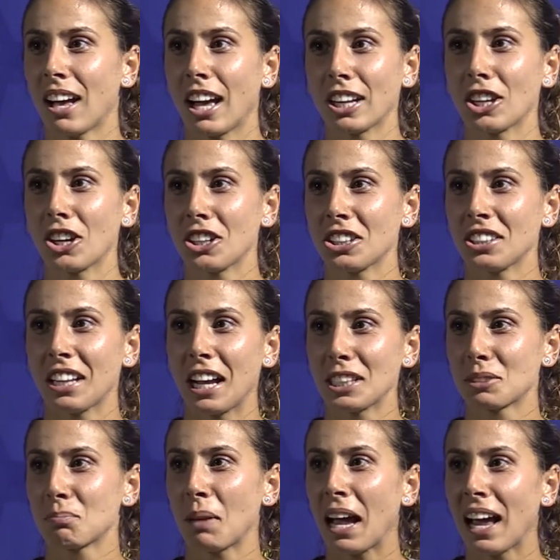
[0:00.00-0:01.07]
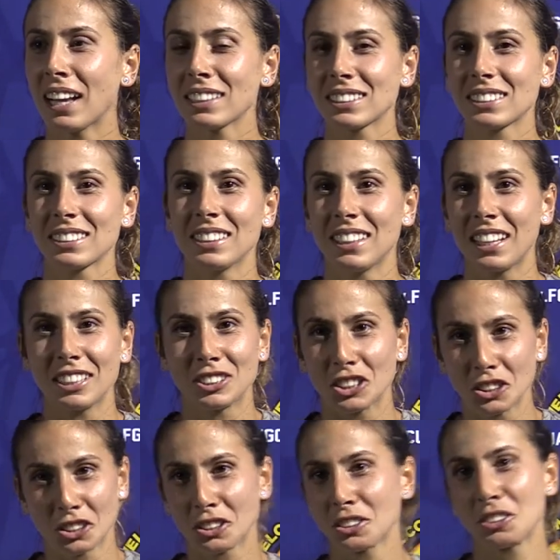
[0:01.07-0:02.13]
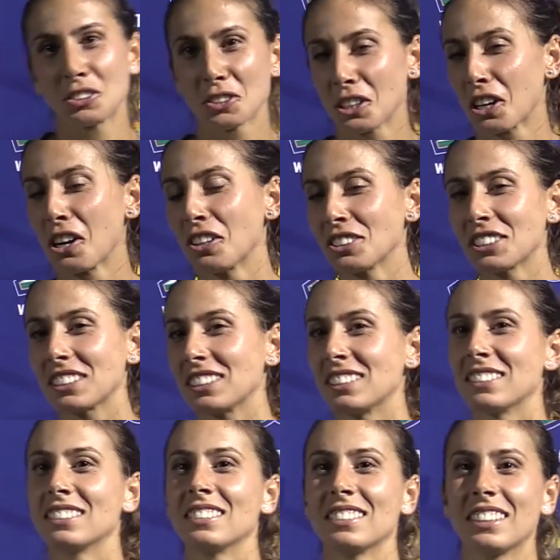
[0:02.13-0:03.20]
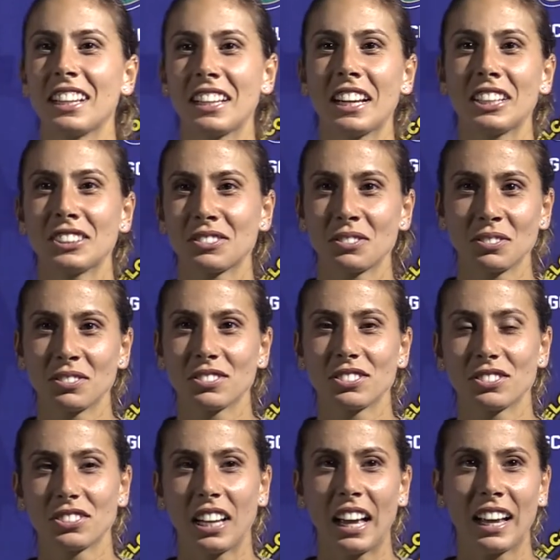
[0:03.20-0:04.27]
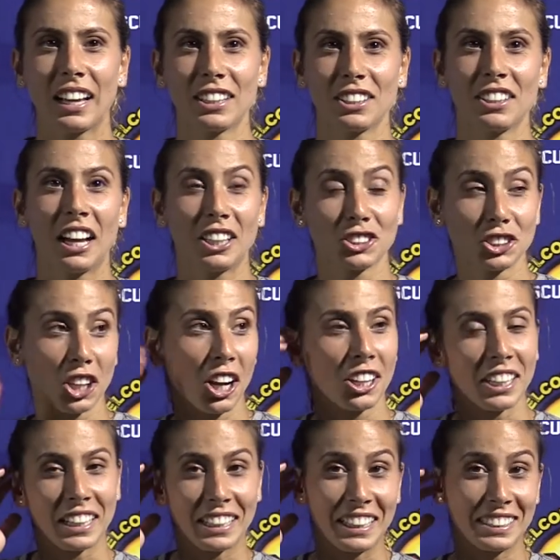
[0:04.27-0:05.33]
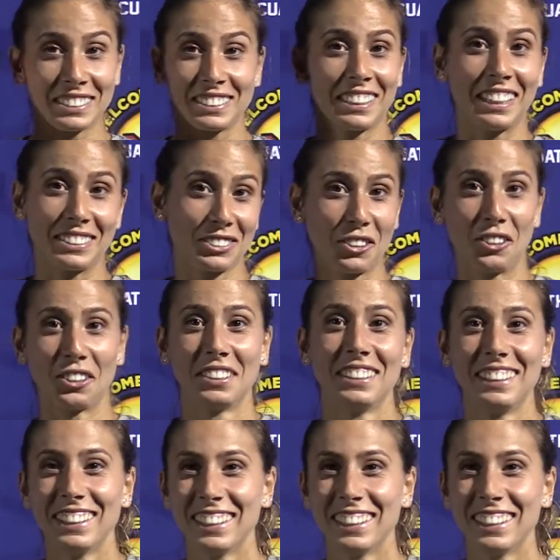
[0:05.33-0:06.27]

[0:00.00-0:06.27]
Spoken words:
I got a nice pass and I took two goals and then I had a nice shot, I guess, and I scored.